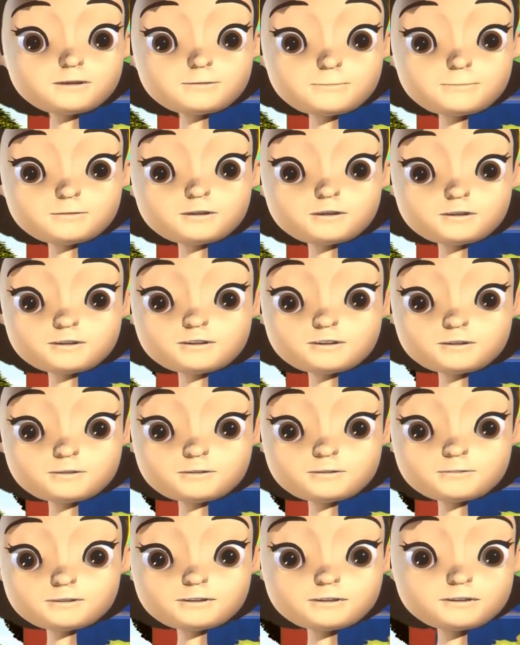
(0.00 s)
People are
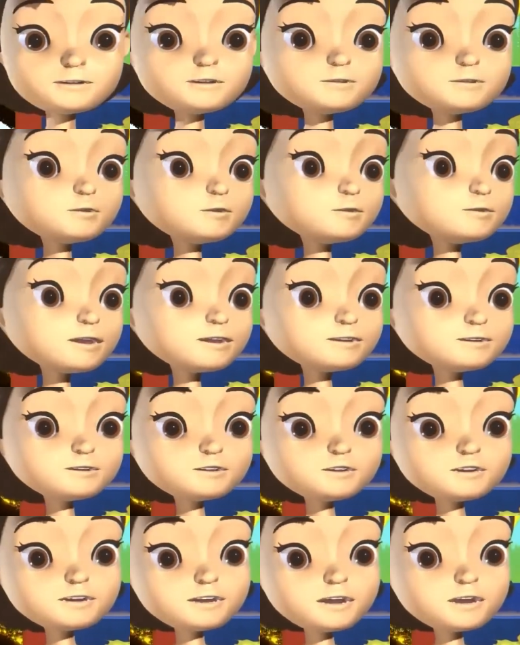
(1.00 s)
introducing solar
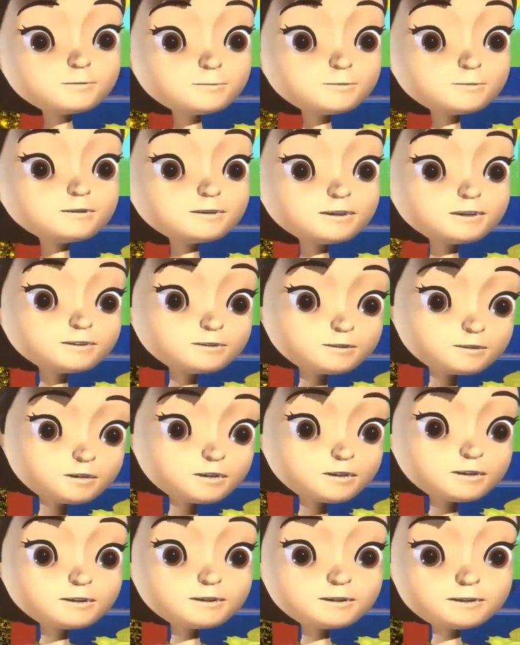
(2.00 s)
energy and wind
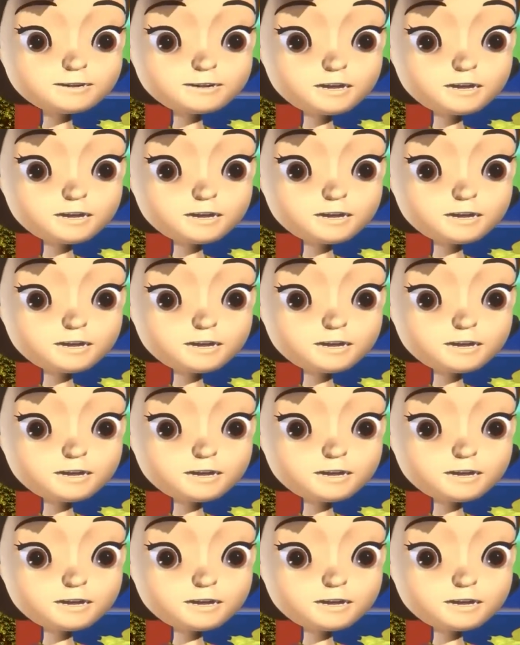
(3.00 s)
energy